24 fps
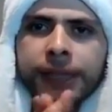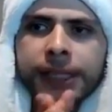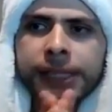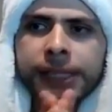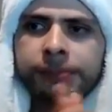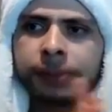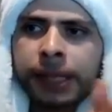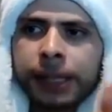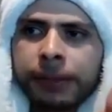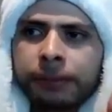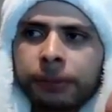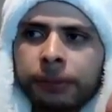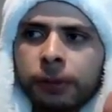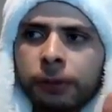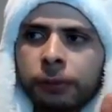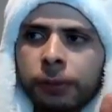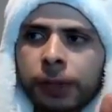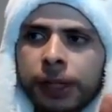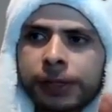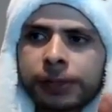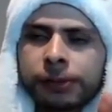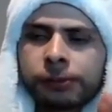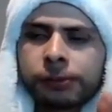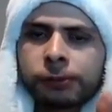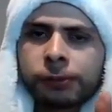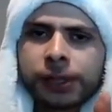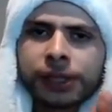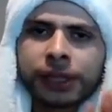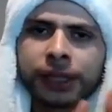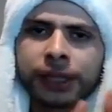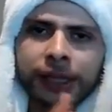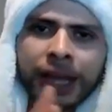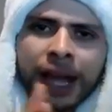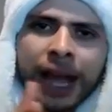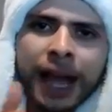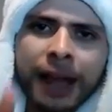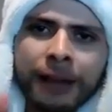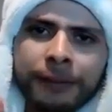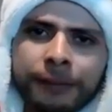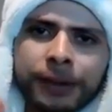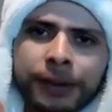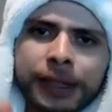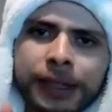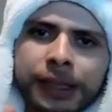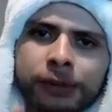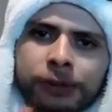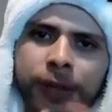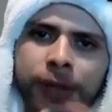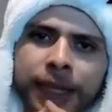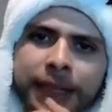people was the confidence, right?